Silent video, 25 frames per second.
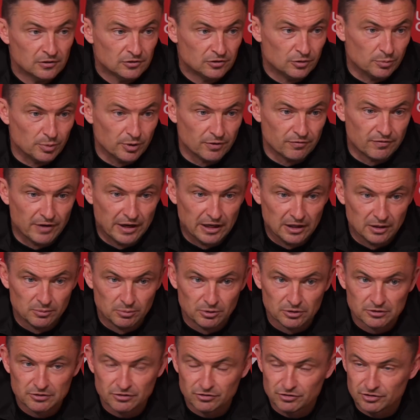to be
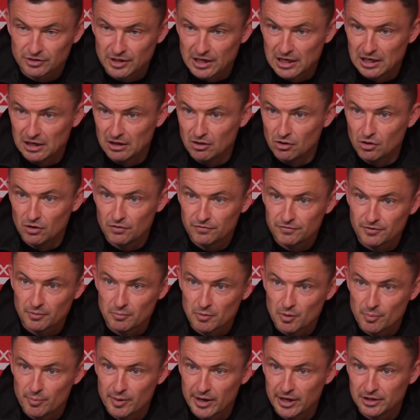available to start or
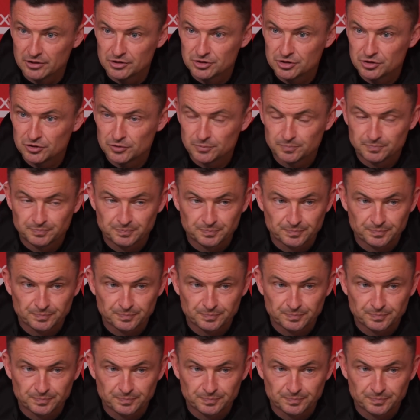from the bench,